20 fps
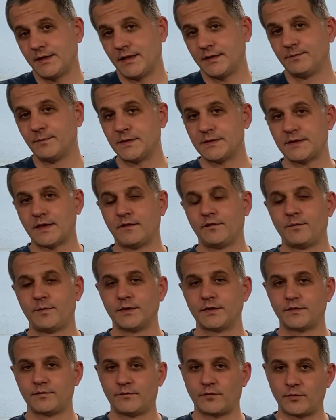that myself,
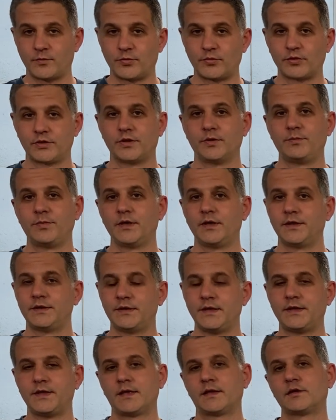but for
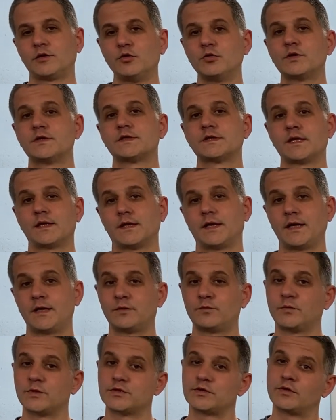portability,
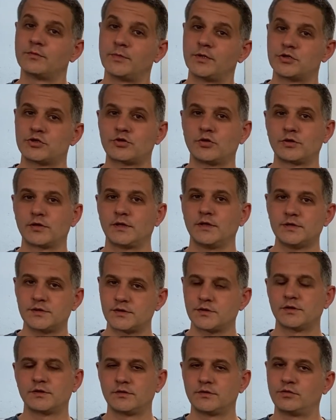it was on my short
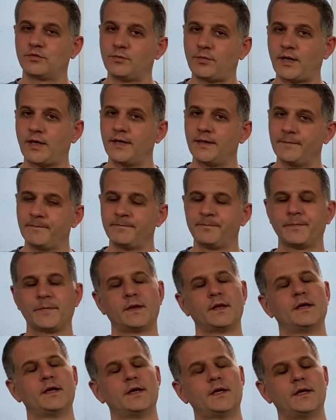list to buy,
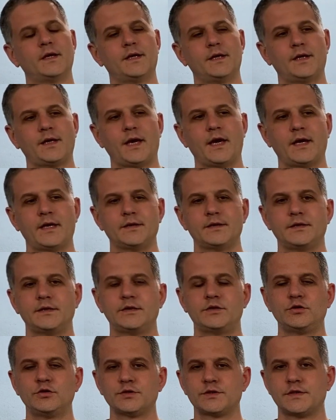and
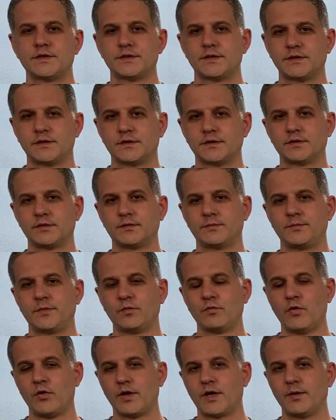it uses
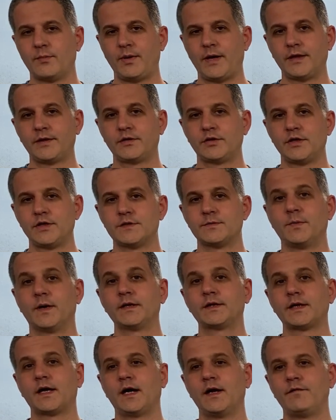Milwaukee batteries,
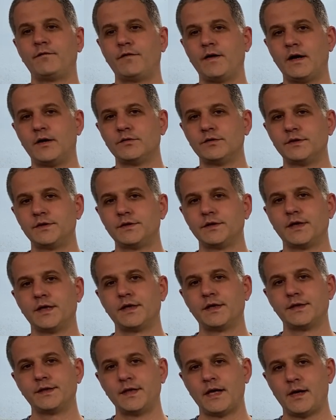but I found
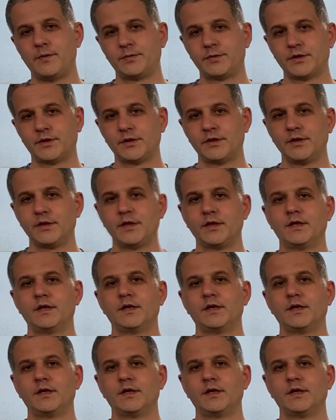an adapter